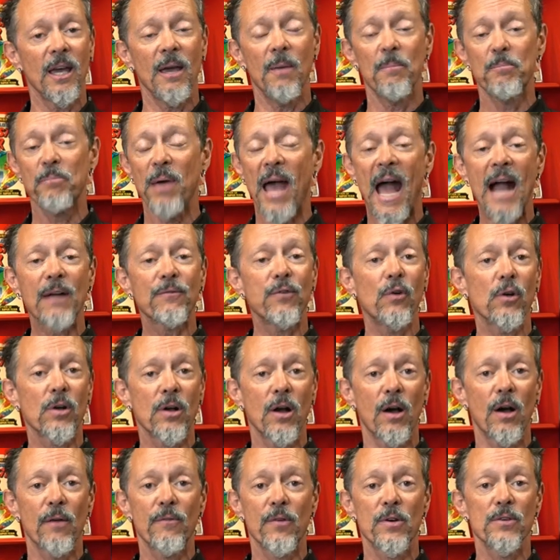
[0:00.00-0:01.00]
impactful
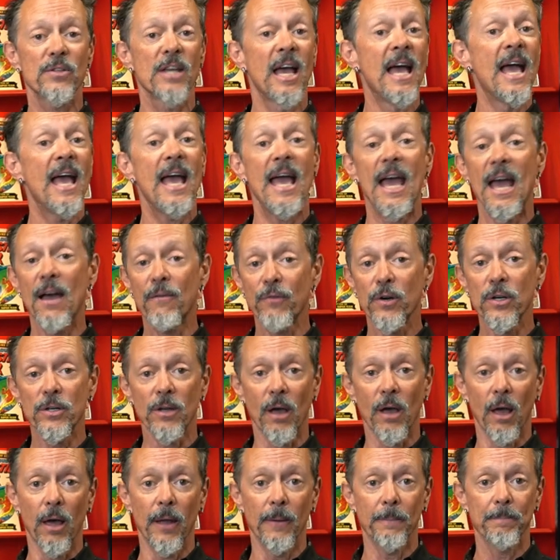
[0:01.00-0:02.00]
covers ever
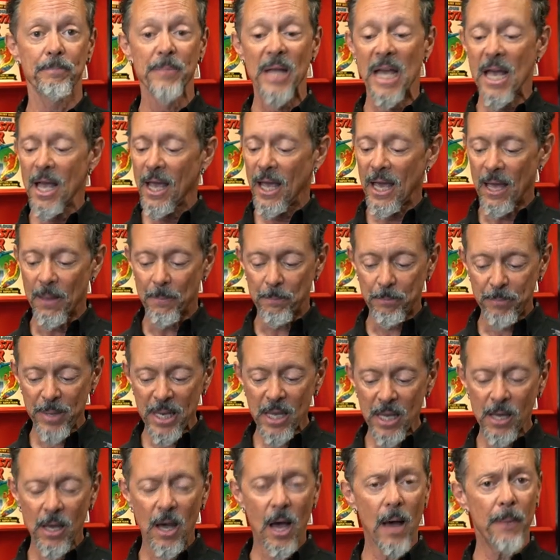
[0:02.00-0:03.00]
done. And
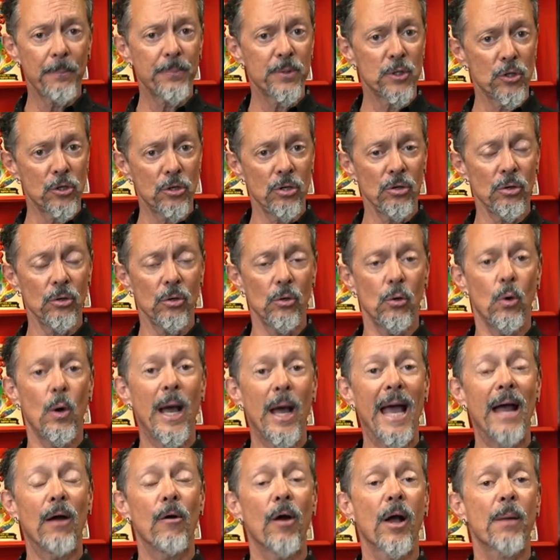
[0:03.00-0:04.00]
big up to
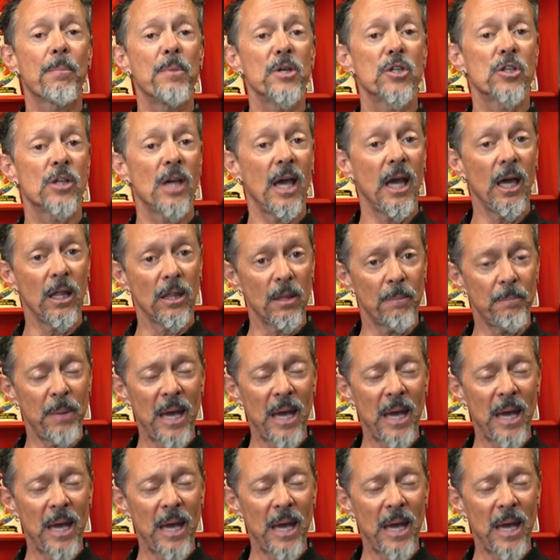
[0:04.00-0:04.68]
Eric Mache, the